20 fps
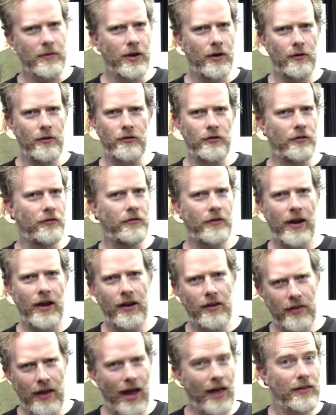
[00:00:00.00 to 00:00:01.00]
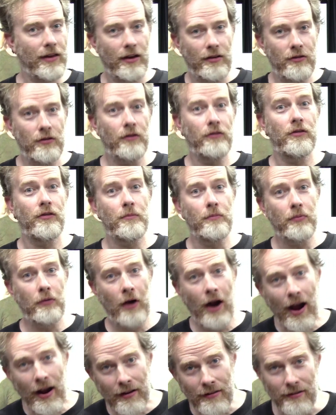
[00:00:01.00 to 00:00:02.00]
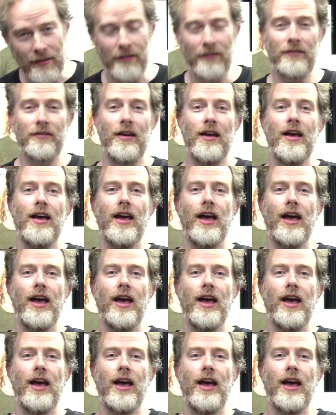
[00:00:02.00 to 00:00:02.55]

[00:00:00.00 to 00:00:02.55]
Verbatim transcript: you know, just like that. That took some practice.